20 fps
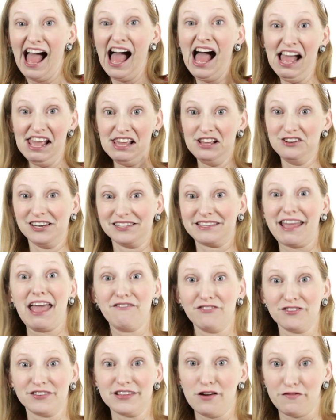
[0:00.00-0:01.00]
you just gave
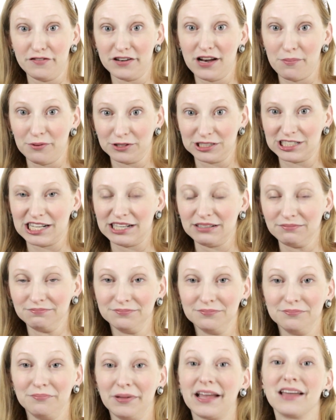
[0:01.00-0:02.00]
yourself a double chin,
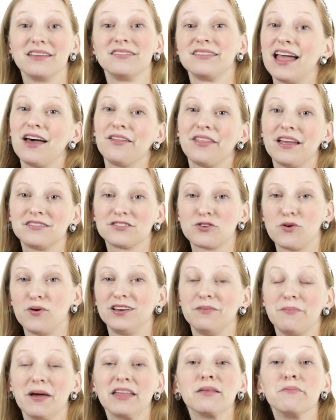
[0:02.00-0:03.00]
because now that's going to
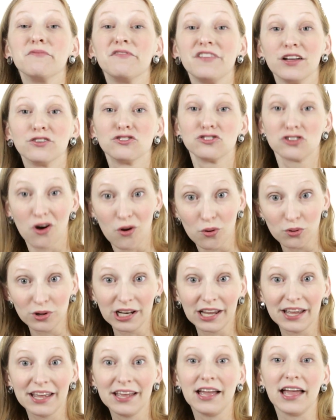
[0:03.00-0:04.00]
make them feel
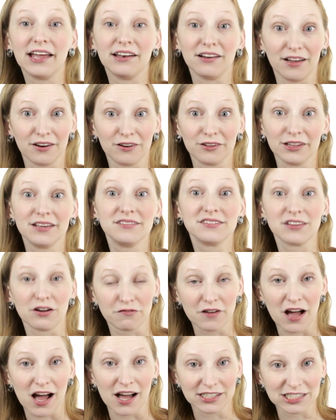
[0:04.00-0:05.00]
totally and utterly
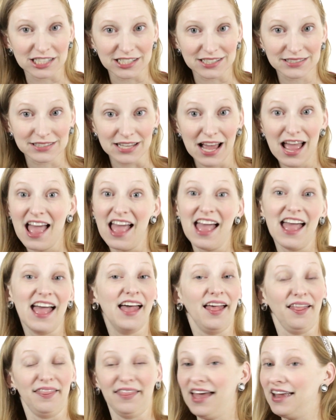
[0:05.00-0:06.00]
self-conscious,
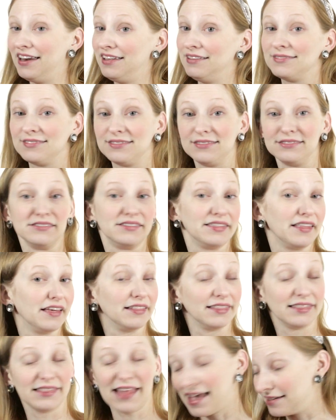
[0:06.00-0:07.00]
and that is the
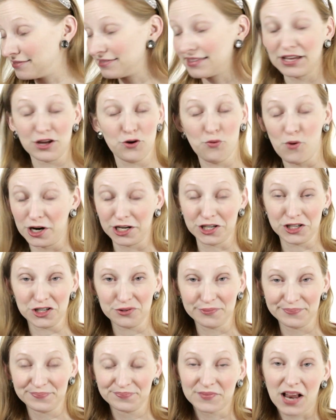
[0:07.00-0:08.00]
last thing you want to do.
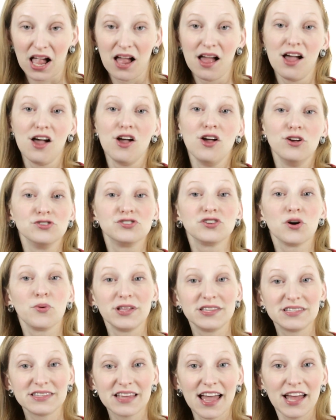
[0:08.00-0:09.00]
So
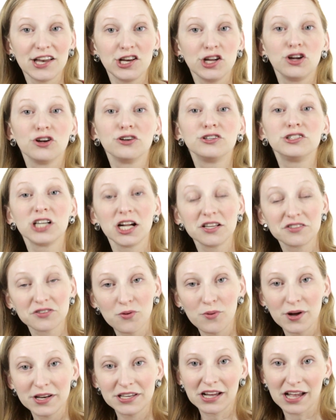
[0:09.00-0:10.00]
instead, you're just
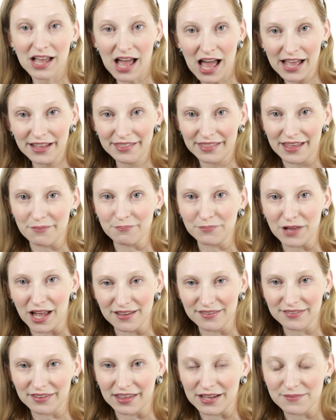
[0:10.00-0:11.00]
going to guide them
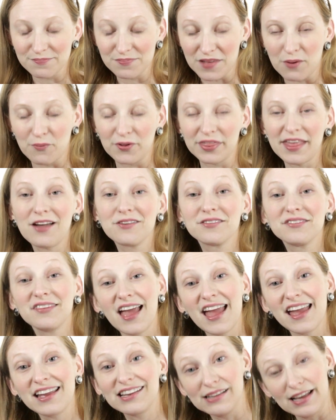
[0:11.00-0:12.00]
nicely, and without
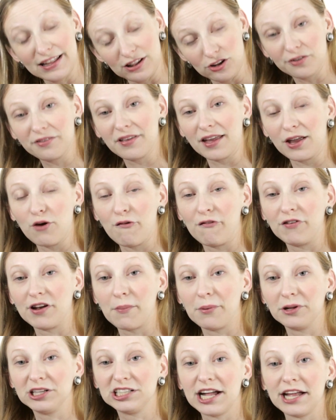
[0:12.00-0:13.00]
saying it looks like you have a
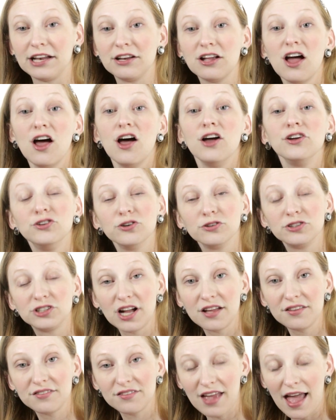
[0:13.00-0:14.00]
double chin, you'll
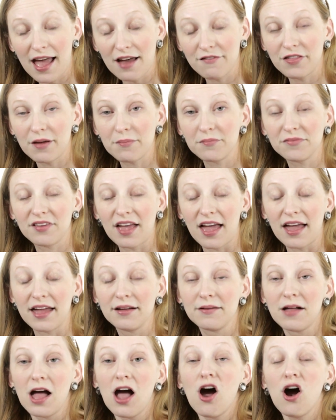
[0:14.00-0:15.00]
just have them say,
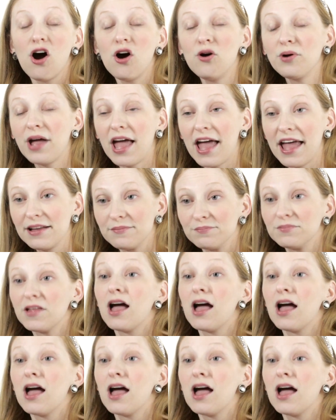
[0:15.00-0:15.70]
okay,